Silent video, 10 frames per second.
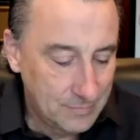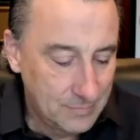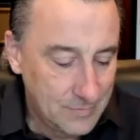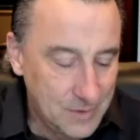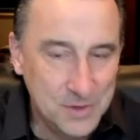
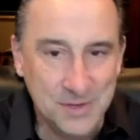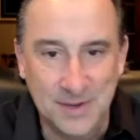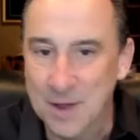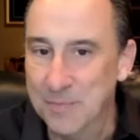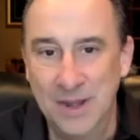there are just
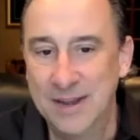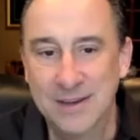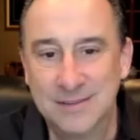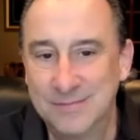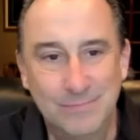some that I
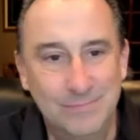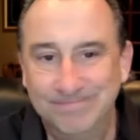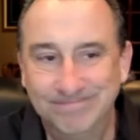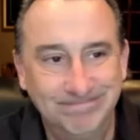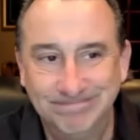just
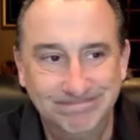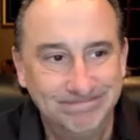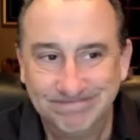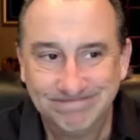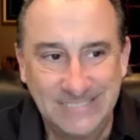
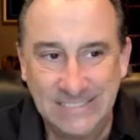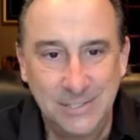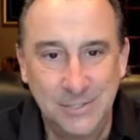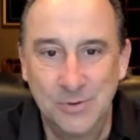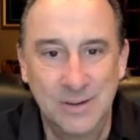don't